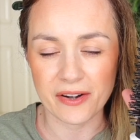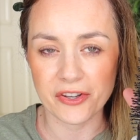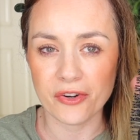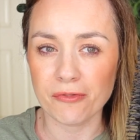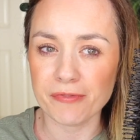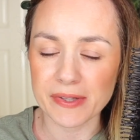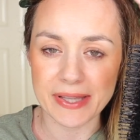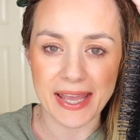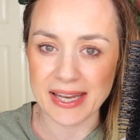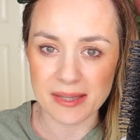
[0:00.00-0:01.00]
You don't
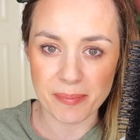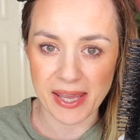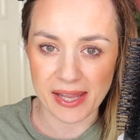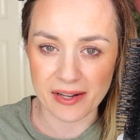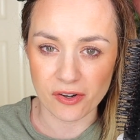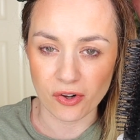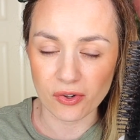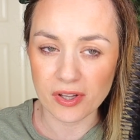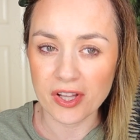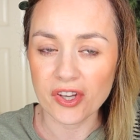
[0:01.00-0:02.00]
feel any pain at all.